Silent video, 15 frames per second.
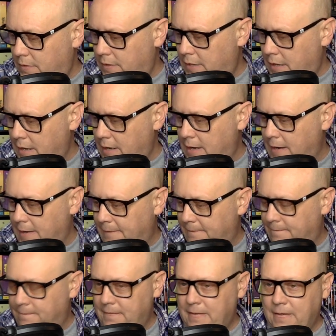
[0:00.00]
Yeah.
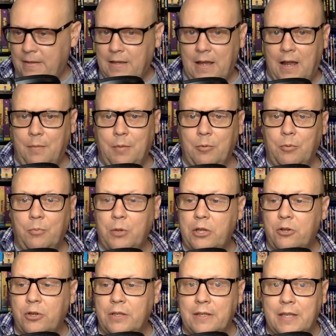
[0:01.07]
I remember we
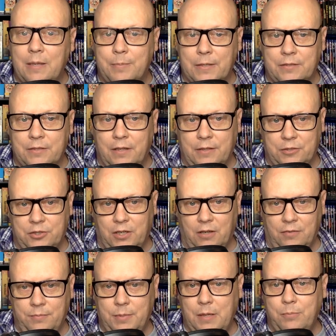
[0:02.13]
couldn't keep this on the
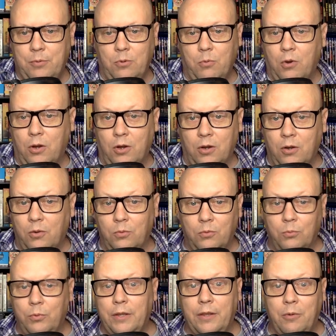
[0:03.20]
shelf. People were
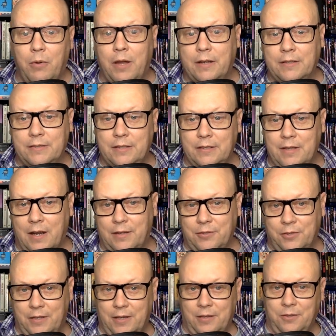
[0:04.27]
really wanting to see
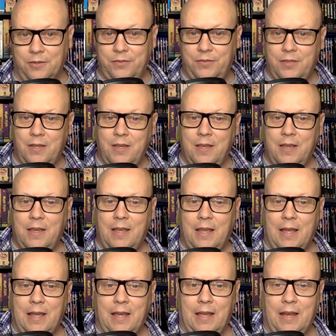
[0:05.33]
Dr. Giggles.
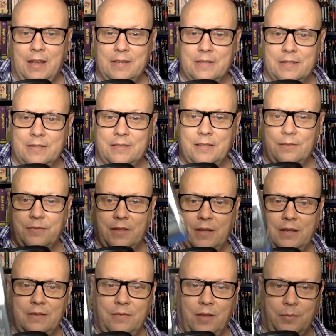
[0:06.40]
And it's
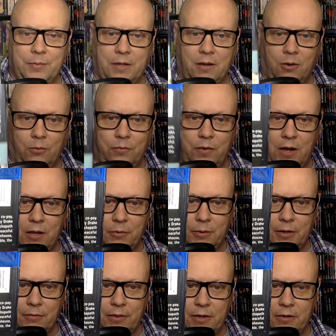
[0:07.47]
definitely developed a cult
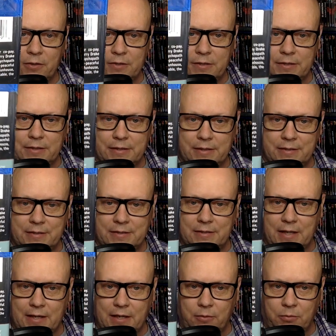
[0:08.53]
following over the years. This is its
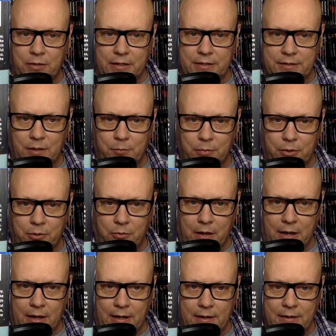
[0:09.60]
second release on
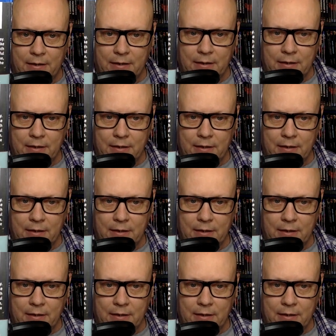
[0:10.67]
Blu-ray.